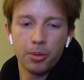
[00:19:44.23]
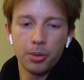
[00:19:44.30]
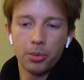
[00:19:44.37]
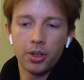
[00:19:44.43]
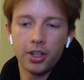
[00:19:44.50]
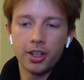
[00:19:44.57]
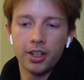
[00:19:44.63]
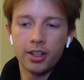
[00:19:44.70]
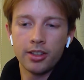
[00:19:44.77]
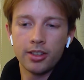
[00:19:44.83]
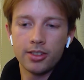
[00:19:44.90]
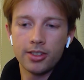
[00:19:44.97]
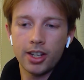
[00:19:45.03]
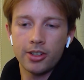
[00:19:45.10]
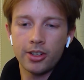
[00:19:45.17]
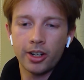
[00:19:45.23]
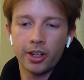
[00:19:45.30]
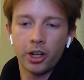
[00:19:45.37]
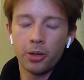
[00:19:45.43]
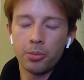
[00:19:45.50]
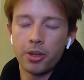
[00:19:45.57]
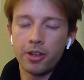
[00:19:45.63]
for people to hear the soundtrack.
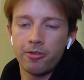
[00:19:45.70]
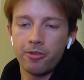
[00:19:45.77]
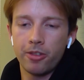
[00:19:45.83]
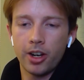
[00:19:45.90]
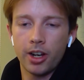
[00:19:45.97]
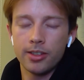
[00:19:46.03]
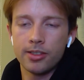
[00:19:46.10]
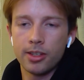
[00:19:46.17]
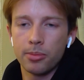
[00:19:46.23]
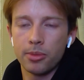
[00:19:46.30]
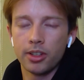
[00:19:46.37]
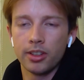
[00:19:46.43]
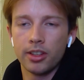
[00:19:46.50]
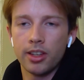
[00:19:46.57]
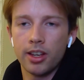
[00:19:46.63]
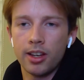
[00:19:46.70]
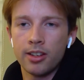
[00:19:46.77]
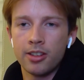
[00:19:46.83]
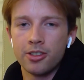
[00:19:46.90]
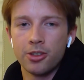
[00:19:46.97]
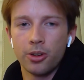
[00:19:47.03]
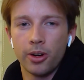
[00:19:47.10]
I hope they find something that
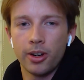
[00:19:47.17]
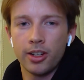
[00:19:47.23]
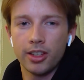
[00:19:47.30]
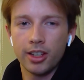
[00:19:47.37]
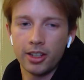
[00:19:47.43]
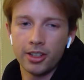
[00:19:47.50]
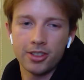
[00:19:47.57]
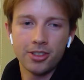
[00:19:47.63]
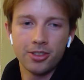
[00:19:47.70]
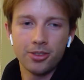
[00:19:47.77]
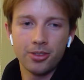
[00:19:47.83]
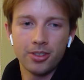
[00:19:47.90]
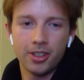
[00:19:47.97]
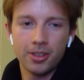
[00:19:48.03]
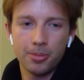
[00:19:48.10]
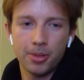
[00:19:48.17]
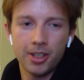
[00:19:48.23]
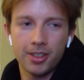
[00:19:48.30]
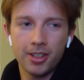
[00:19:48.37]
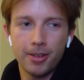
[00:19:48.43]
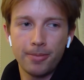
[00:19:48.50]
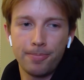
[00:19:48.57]
they enjoy and they listen to in their spare
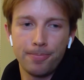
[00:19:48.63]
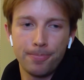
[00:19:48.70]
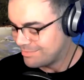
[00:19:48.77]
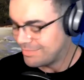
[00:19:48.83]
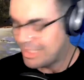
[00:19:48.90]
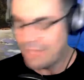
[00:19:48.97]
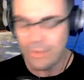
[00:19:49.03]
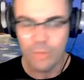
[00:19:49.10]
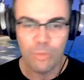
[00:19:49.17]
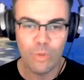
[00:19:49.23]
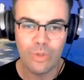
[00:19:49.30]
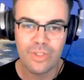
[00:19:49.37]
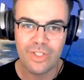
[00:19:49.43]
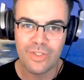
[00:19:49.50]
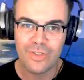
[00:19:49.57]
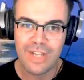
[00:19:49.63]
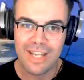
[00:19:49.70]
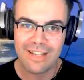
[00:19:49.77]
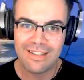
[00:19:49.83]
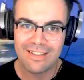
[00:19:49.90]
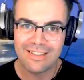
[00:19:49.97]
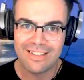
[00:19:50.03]
time. Have you walked a
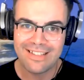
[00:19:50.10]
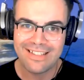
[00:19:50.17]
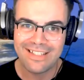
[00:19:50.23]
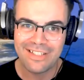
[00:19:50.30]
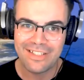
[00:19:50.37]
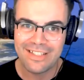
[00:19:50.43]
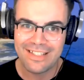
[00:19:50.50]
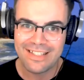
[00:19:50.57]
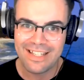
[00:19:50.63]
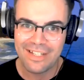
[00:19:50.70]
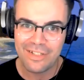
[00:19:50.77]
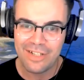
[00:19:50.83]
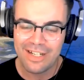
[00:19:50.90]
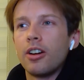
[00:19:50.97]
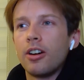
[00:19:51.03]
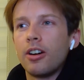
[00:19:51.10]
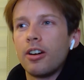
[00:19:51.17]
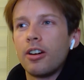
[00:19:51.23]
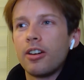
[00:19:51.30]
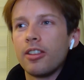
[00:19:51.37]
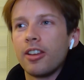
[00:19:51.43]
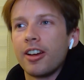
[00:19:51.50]
track listening to this soundtrack?
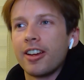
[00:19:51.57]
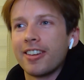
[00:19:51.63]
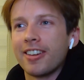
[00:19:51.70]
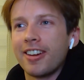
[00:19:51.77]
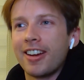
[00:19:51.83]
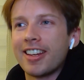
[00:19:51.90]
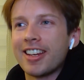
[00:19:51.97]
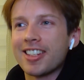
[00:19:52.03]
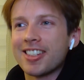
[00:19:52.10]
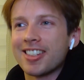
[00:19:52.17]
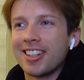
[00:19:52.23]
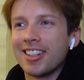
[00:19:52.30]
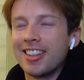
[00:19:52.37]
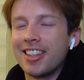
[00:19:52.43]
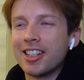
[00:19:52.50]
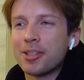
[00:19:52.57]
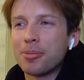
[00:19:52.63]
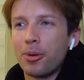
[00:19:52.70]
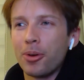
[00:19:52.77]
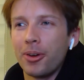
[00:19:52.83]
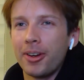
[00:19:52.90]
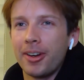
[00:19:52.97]
Like I guess at this
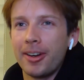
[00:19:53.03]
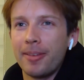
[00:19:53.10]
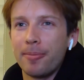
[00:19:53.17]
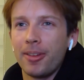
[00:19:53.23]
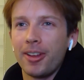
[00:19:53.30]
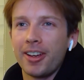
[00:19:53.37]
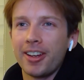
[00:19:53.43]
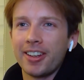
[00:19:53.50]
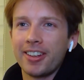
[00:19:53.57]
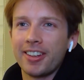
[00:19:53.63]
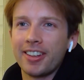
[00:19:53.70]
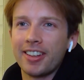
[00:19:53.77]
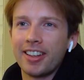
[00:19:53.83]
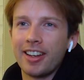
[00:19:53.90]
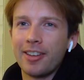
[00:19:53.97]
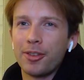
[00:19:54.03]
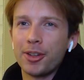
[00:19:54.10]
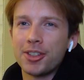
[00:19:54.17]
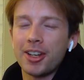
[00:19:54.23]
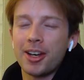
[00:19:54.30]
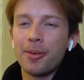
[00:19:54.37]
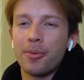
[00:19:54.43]
point I'm like
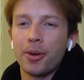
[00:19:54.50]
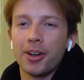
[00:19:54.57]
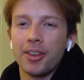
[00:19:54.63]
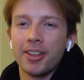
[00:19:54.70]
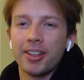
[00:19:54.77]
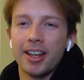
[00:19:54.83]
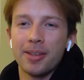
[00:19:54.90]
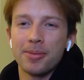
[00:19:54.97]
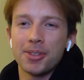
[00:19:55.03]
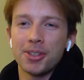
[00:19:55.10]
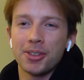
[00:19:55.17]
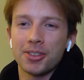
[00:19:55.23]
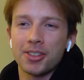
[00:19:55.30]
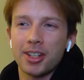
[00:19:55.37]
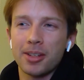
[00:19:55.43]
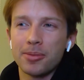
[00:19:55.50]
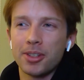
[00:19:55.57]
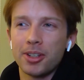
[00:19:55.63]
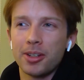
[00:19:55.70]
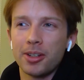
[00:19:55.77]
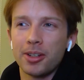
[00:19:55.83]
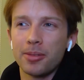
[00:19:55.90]
every time one of the game songs comes
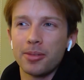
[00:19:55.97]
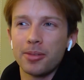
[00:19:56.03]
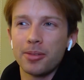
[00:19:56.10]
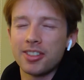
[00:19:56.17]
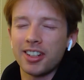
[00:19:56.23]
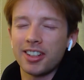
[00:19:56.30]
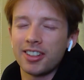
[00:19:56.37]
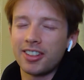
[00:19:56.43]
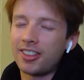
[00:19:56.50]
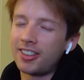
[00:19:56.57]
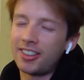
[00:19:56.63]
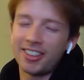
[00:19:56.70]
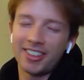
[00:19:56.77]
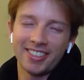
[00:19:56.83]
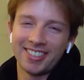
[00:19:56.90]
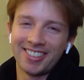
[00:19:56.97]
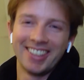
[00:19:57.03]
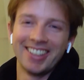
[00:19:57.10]
on, I'm just like, oh no,